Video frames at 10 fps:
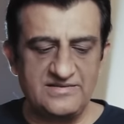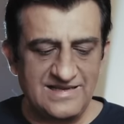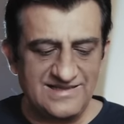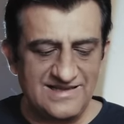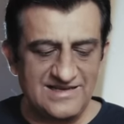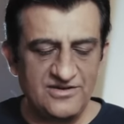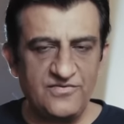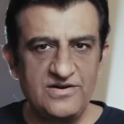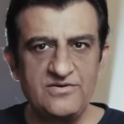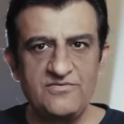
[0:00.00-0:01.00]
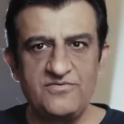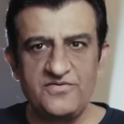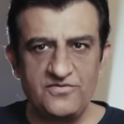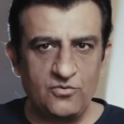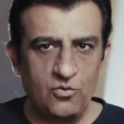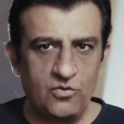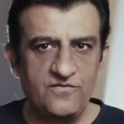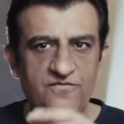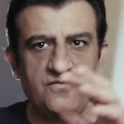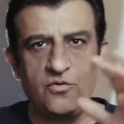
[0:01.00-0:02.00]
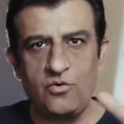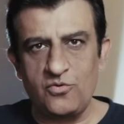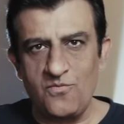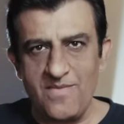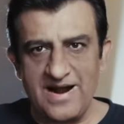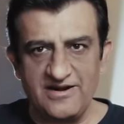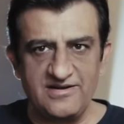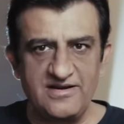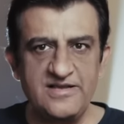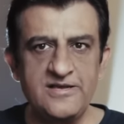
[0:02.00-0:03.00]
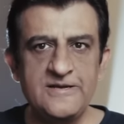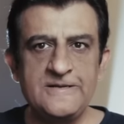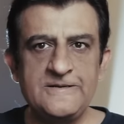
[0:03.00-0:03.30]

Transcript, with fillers: I think it will resolve automatically.